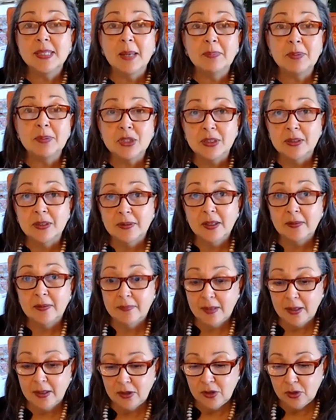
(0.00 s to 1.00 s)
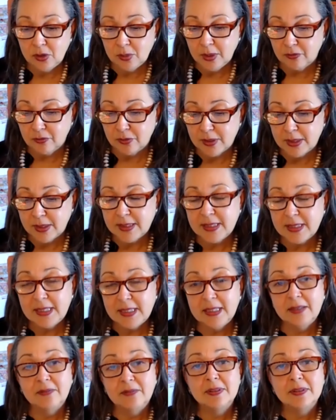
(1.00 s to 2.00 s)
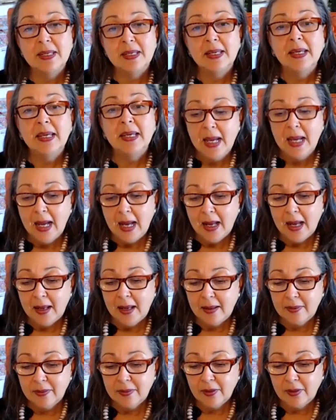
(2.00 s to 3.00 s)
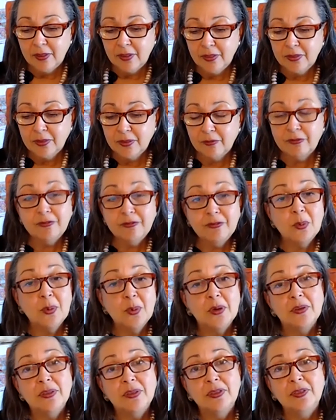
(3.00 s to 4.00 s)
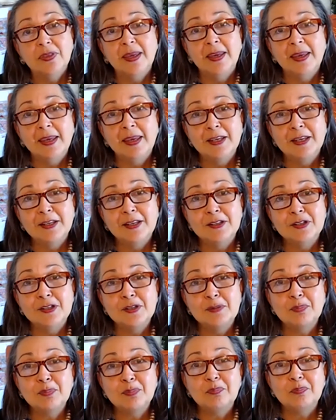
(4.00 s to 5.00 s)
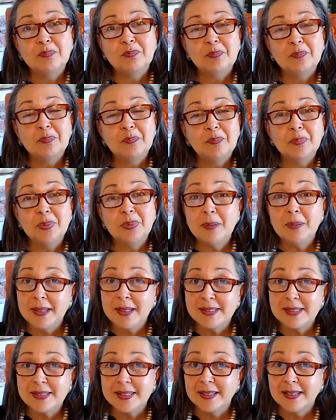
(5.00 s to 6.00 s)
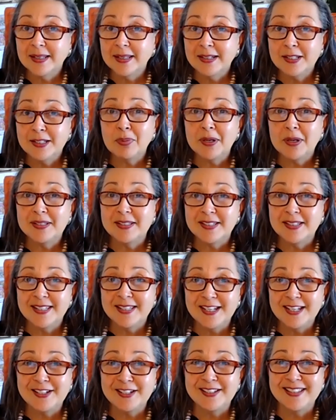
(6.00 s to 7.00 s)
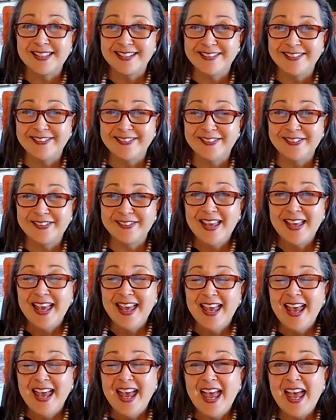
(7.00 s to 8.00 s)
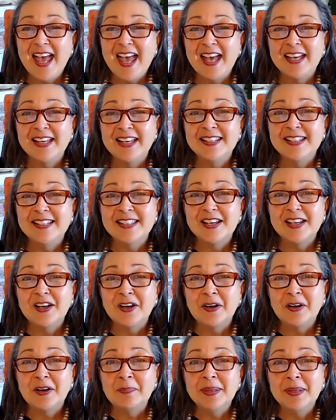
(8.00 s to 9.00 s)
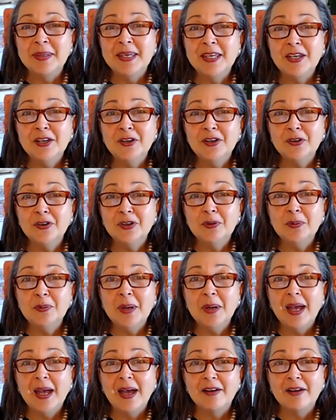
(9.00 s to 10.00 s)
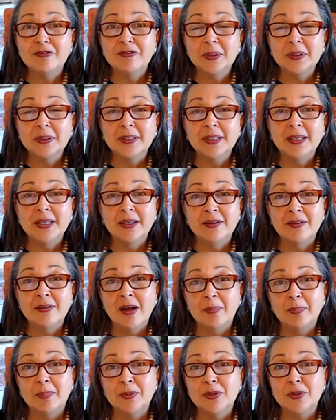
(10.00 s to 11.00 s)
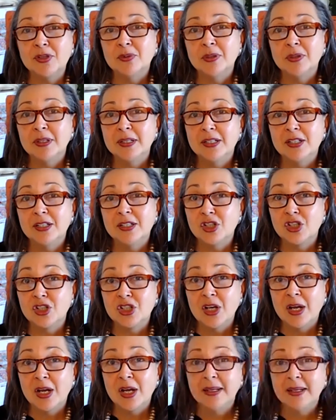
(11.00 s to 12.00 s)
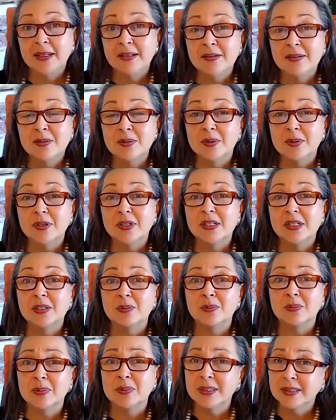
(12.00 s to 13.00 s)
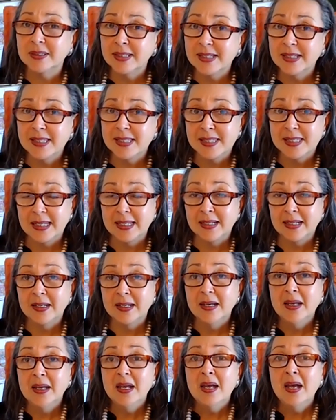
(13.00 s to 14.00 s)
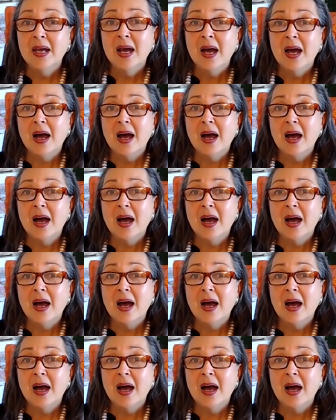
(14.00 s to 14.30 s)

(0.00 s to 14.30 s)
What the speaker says: reception that you have received? The fourth thing is pretty basic, and it's presentation skills. And here you have really an opportunity to shine or to really sink.